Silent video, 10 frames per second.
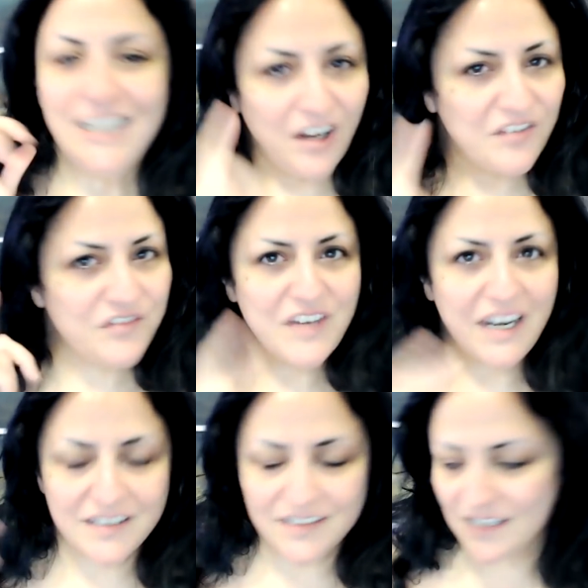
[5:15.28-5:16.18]
I've
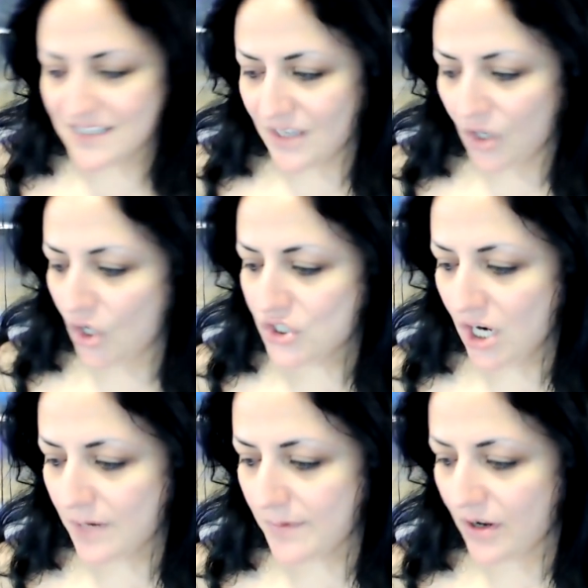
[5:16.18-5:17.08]
done this a long
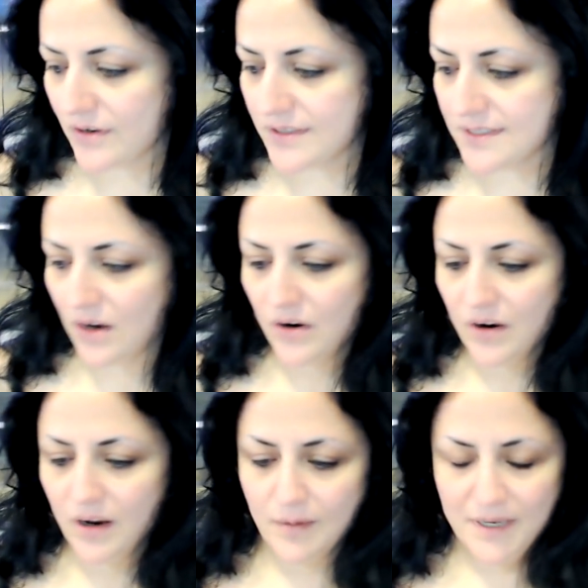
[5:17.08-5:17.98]
time ago. So,
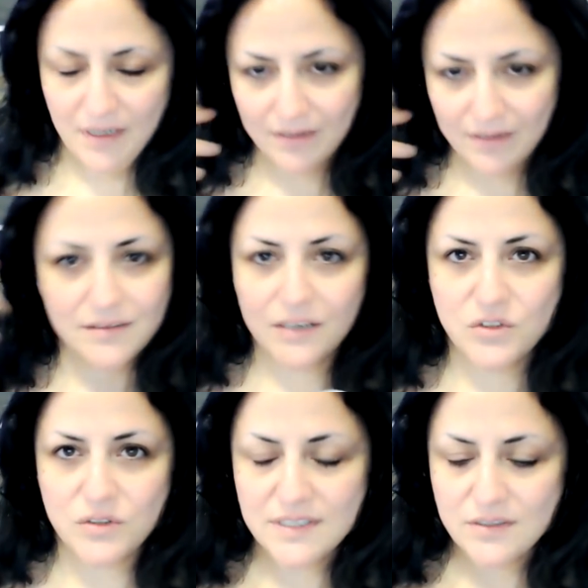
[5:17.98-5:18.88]
I mean, I
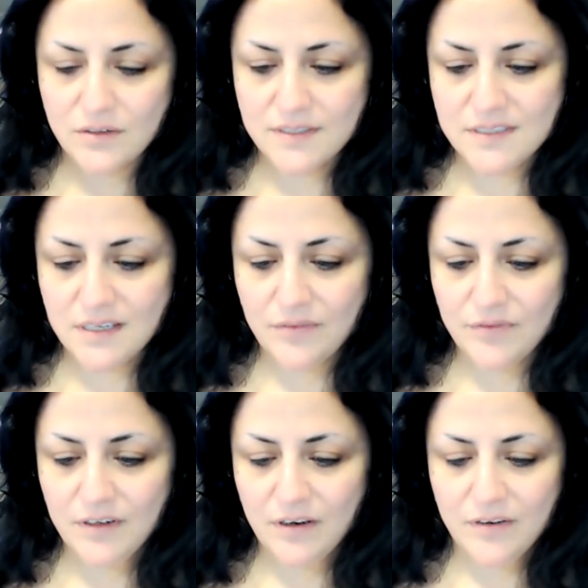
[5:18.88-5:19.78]
do this sort of stuff
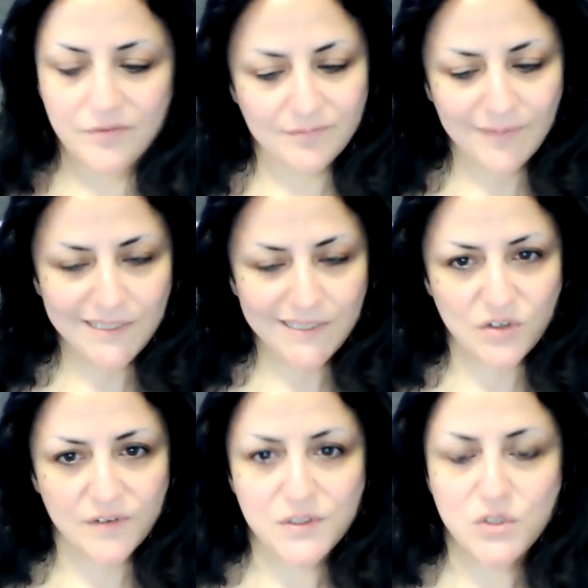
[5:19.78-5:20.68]
and I
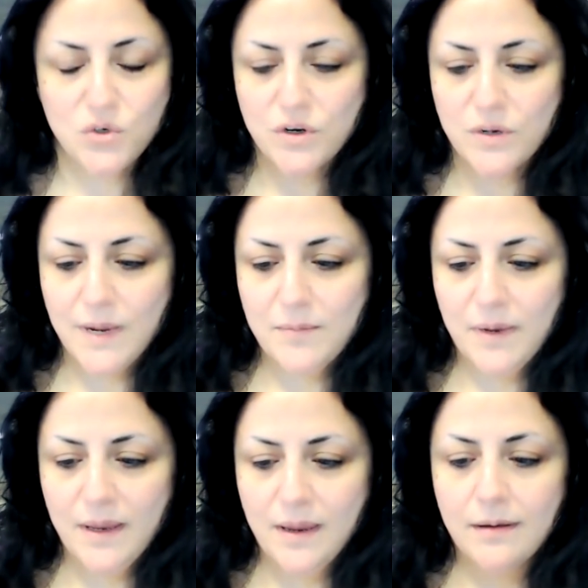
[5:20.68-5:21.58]
sort of store it away in my
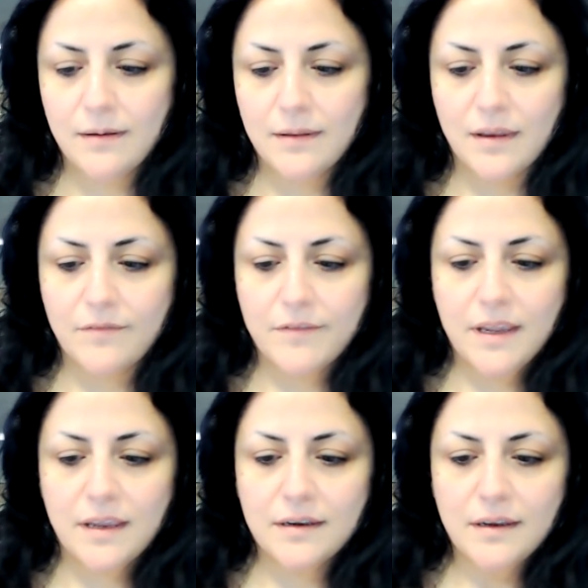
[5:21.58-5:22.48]
head and
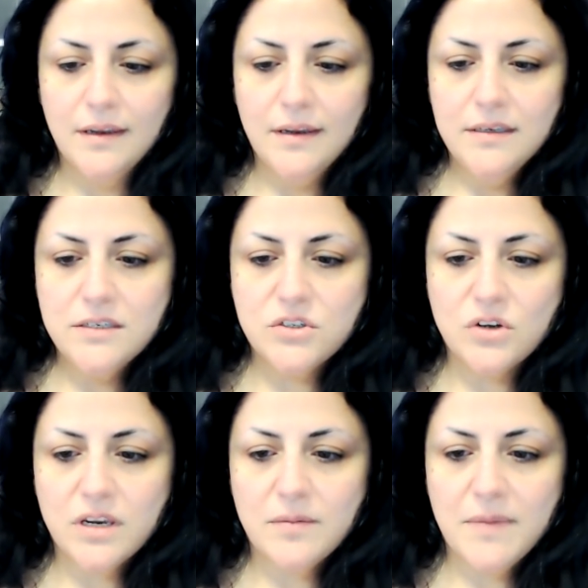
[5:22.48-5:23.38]
forget to
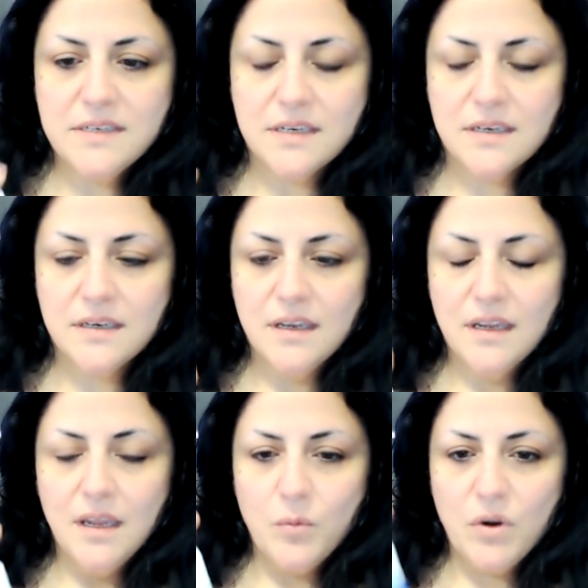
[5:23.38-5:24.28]
document it.
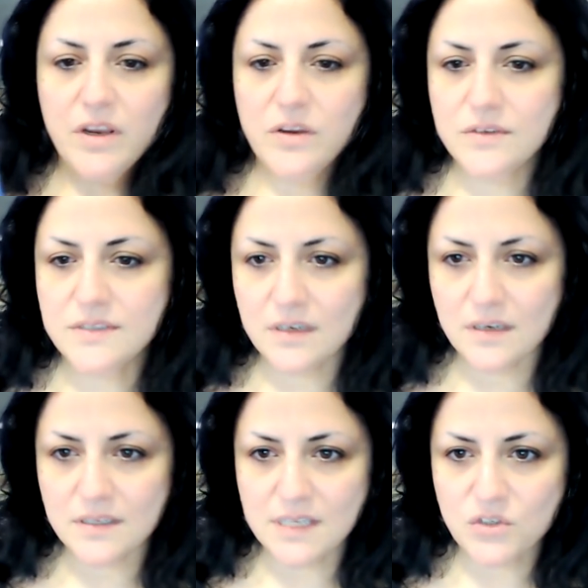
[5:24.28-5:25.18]
But I used an
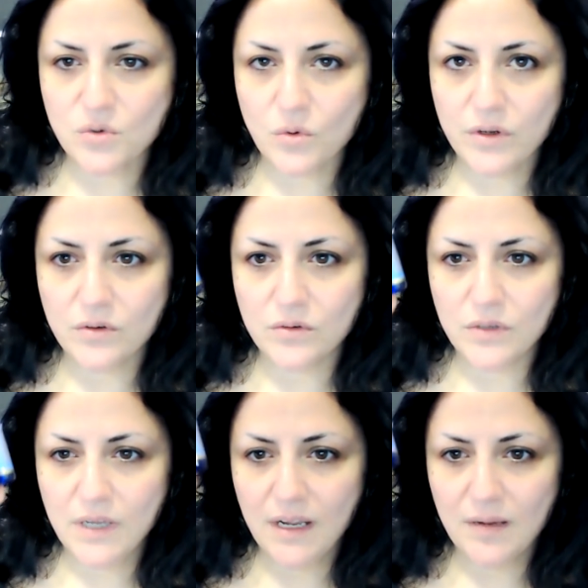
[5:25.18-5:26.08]
essential oil
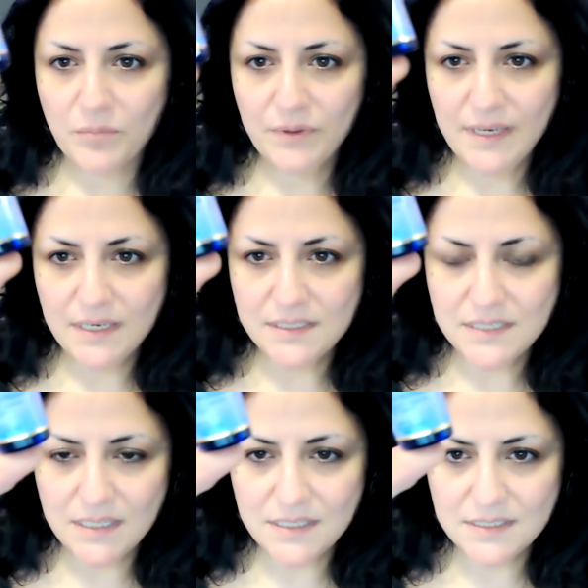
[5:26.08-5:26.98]
blend,
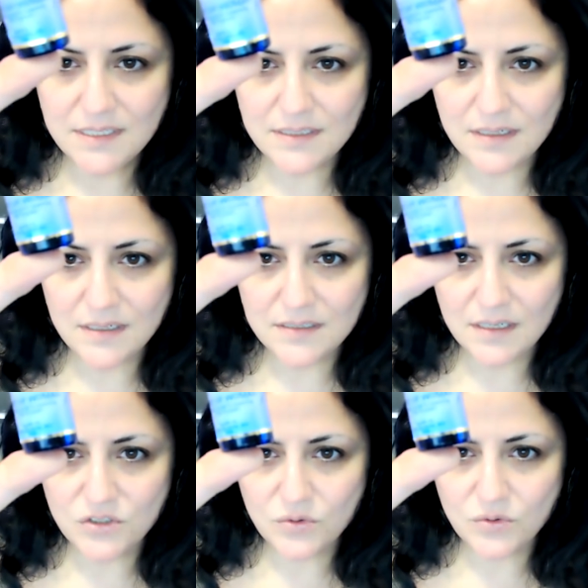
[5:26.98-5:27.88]
and this is an
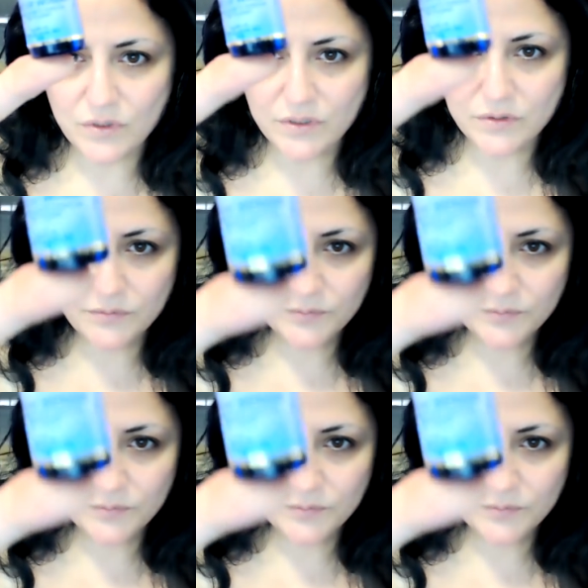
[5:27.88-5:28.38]
essential oil.